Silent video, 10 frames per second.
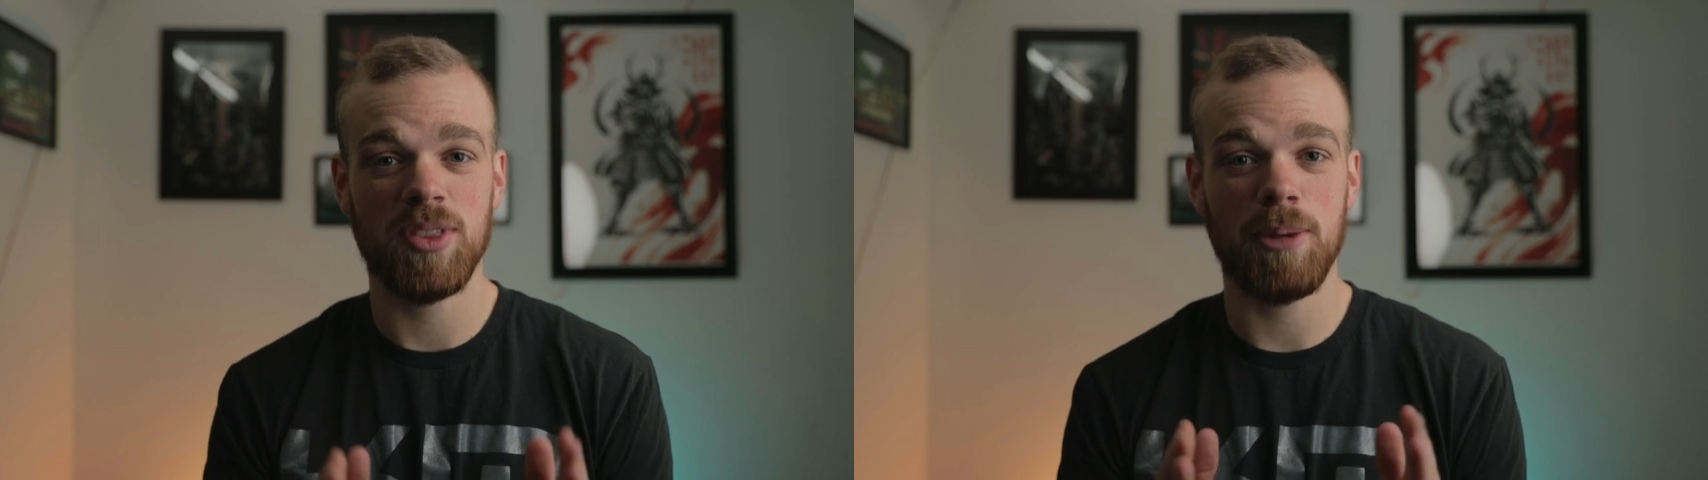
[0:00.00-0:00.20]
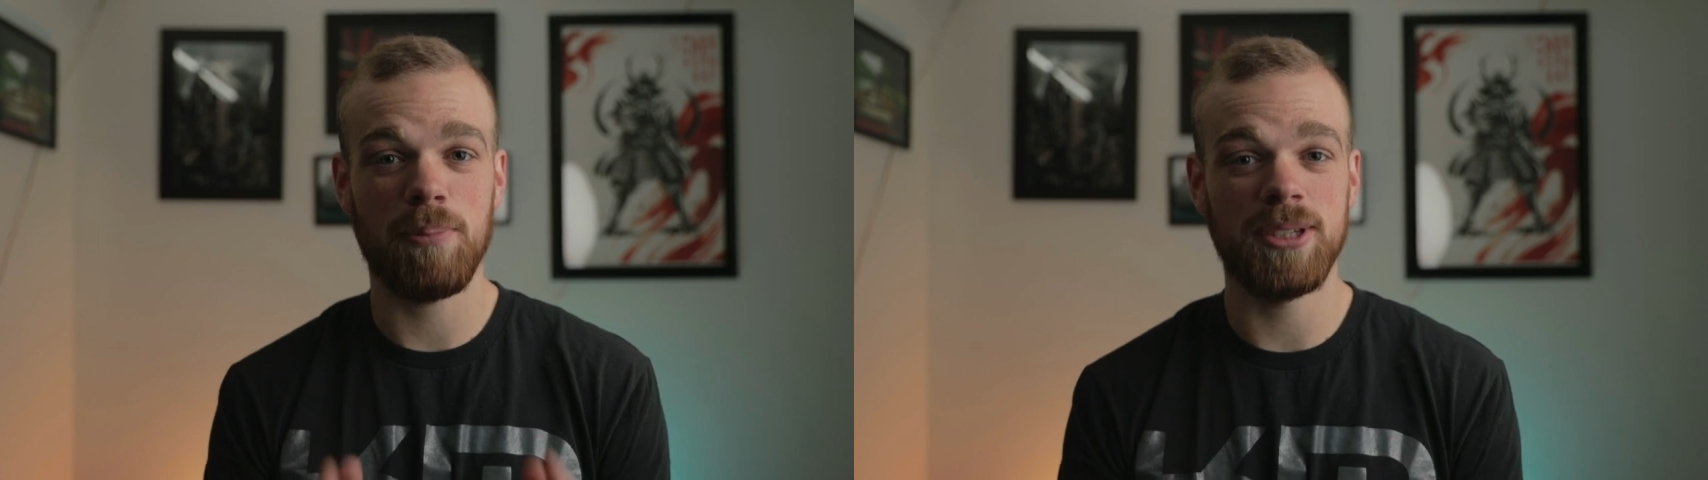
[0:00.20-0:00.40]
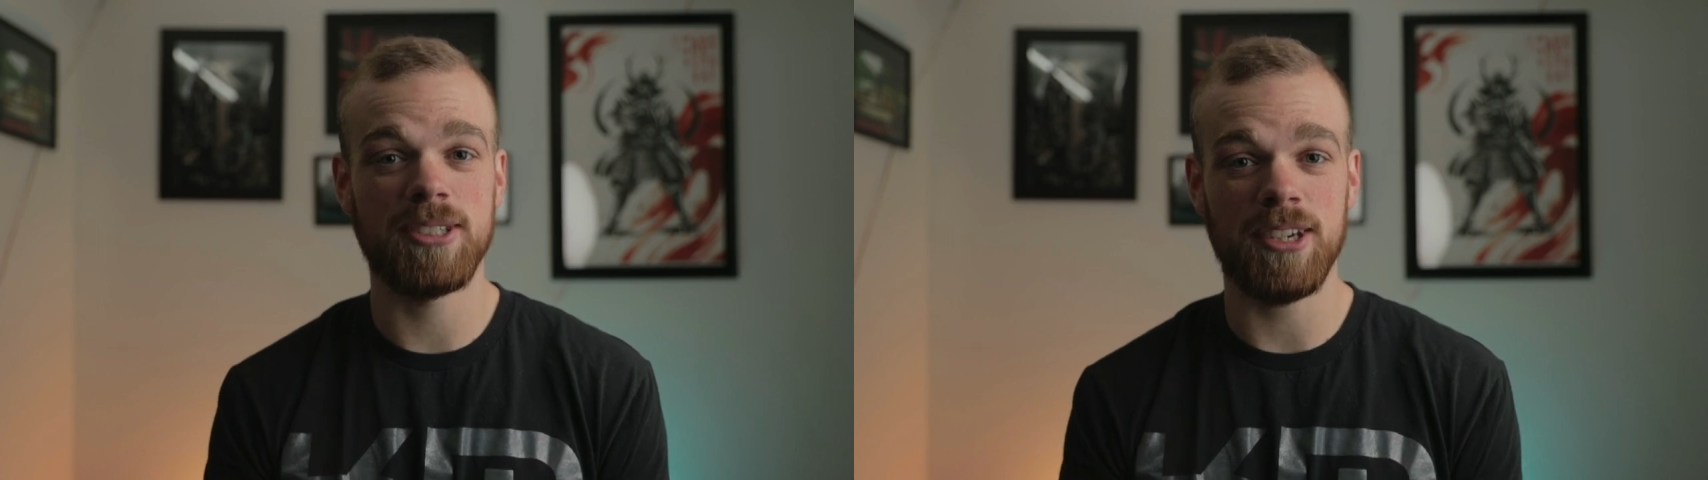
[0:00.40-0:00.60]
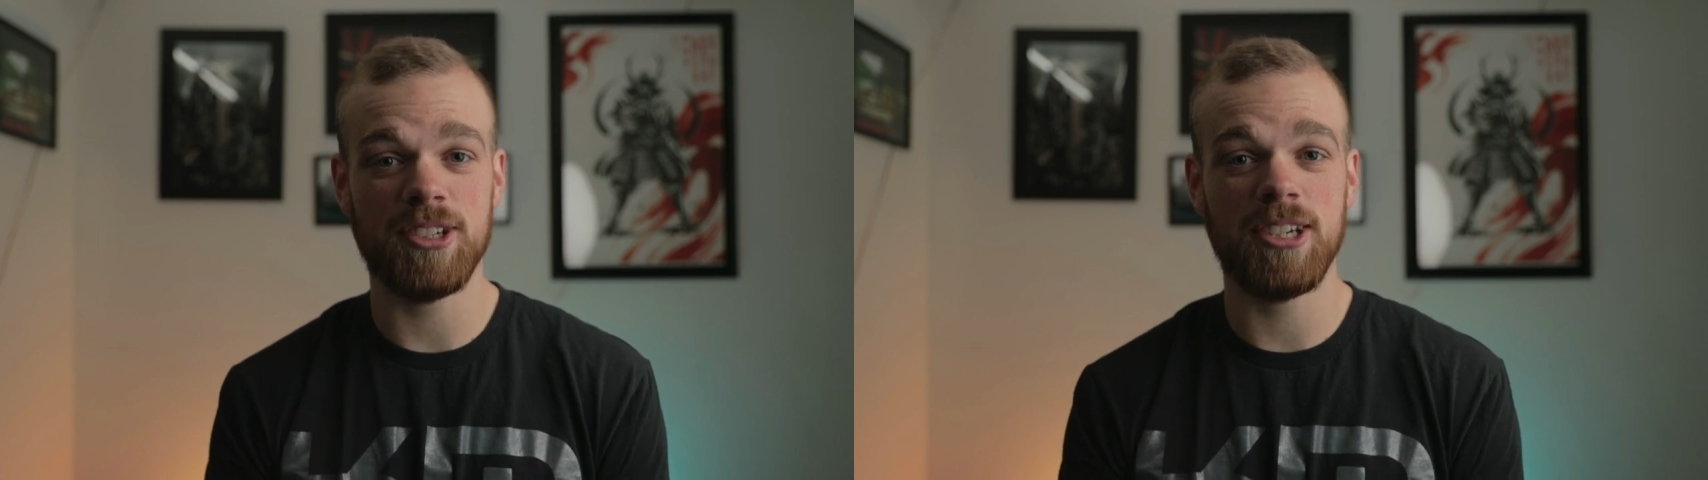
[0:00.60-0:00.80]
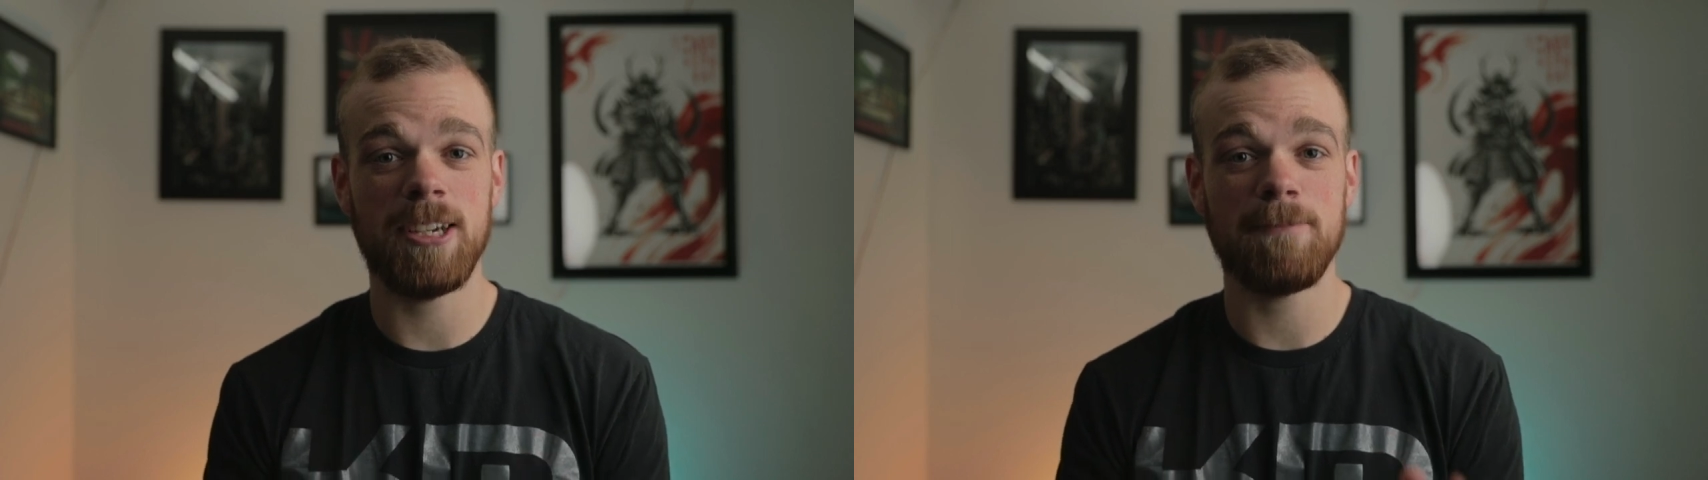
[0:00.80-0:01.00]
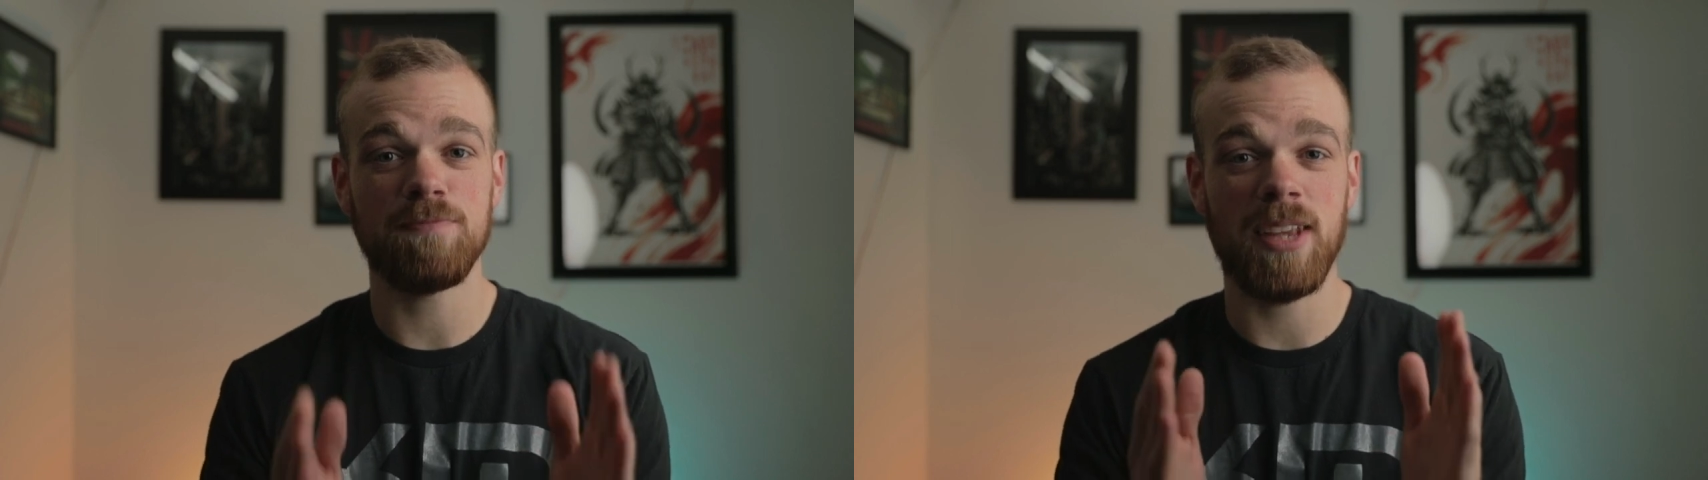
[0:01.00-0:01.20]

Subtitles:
the position